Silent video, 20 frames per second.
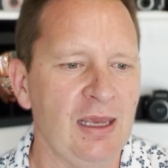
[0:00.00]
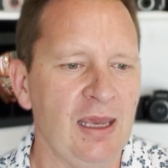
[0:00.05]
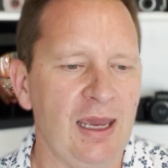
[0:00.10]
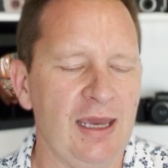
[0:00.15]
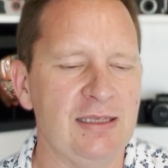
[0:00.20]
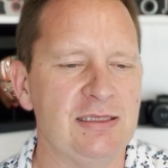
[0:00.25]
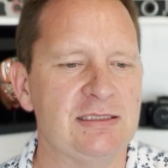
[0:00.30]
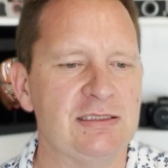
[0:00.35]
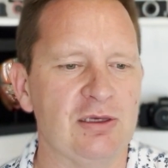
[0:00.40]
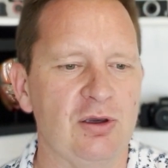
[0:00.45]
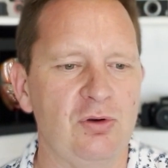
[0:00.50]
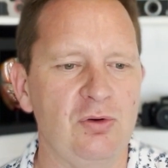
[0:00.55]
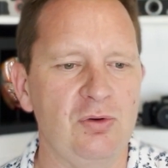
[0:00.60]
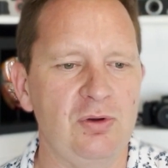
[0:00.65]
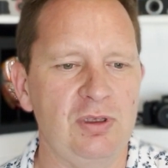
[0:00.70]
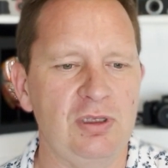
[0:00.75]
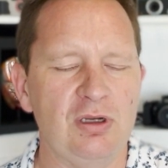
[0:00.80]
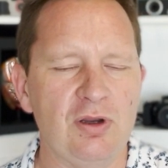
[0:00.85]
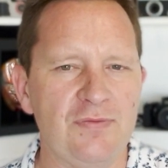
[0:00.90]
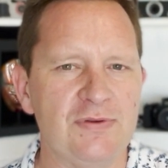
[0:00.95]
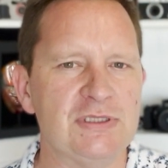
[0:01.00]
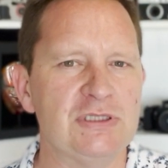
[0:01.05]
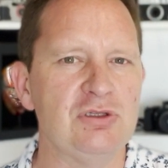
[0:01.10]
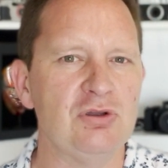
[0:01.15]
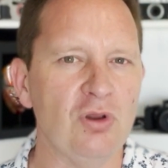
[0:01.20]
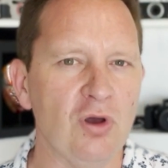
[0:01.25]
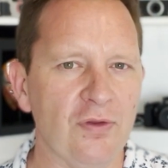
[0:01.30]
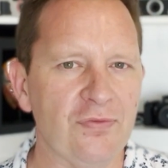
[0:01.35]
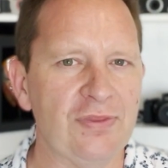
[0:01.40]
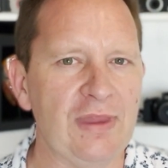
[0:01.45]
And so, there's
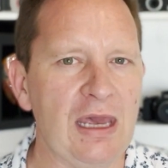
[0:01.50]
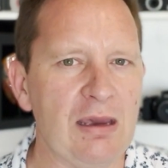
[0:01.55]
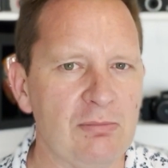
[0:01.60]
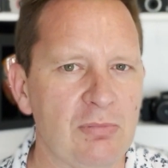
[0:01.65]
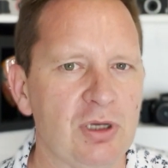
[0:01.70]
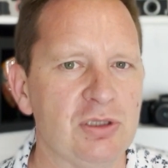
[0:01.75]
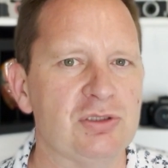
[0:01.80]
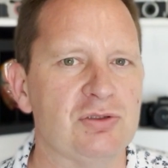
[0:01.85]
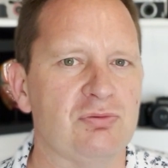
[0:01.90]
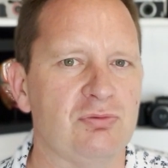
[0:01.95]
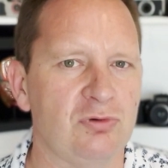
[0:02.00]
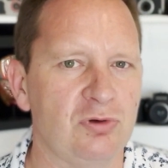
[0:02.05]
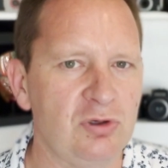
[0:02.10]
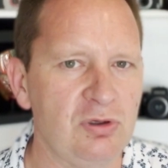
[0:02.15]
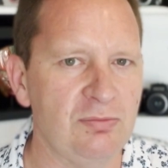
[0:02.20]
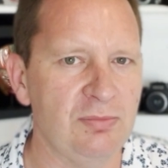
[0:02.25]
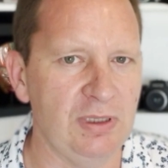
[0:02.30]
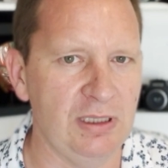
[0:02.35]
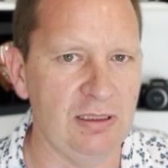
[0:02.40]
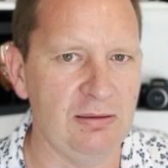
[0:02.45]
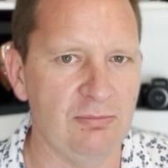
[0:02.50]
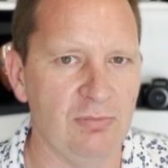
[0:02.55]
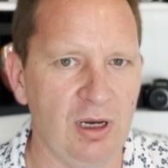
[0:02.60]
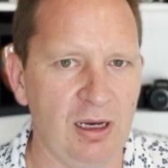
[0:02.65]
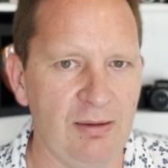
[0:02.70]
not that much room in my